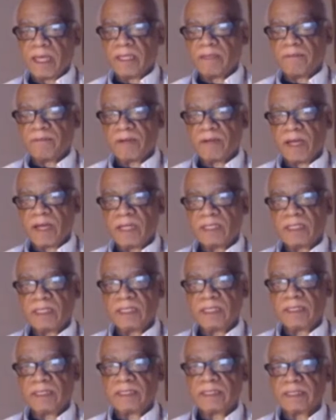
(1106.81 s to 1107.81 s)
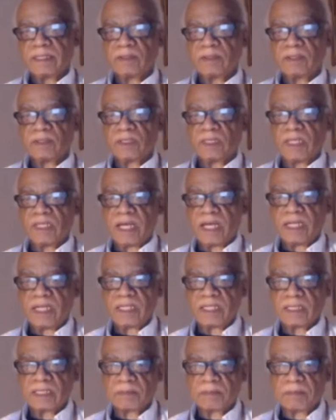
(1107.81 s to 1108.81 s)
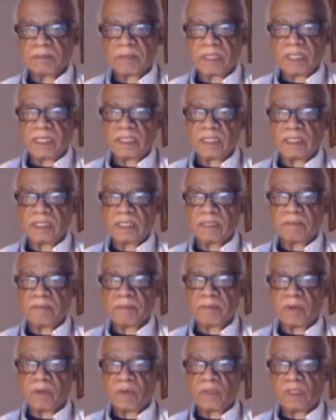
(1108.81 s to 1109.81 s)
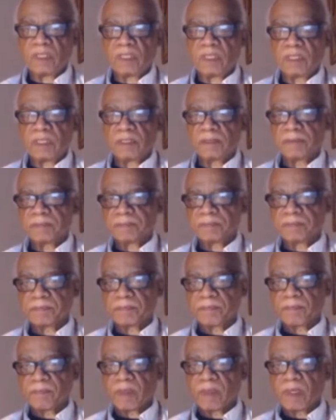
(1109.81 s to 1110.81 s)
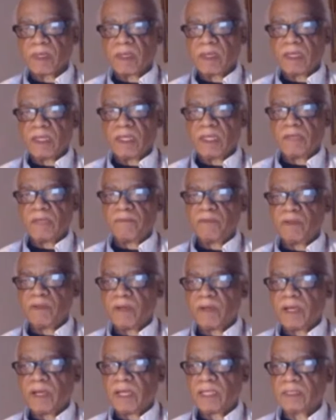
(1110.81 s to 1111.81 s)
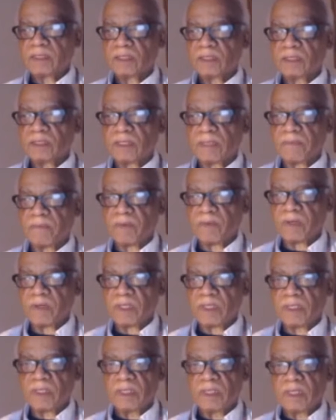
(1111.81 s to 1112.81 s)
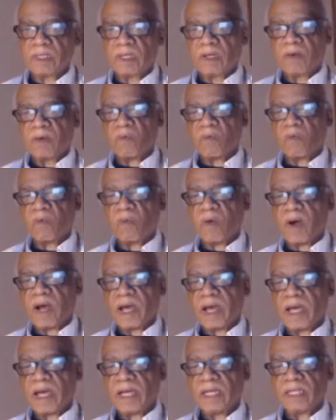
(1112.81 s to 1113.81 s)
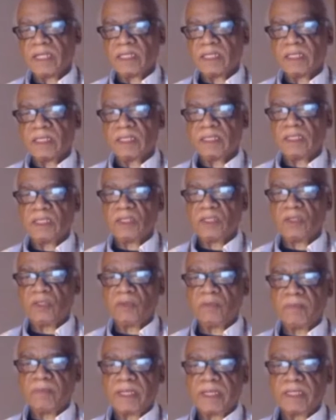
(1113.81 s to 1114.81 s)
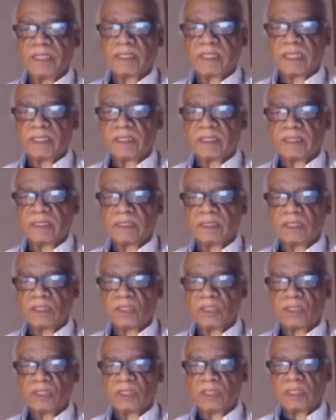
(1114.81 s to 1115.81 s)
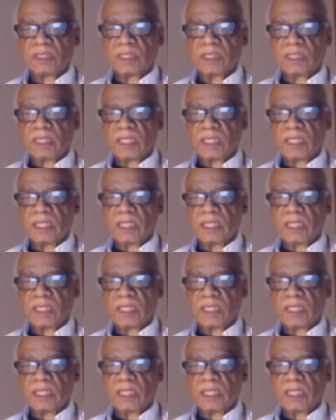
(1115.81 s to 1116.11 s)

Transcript: And then finally, there's an unexplained component here. If you ask someone, why did you make that decision?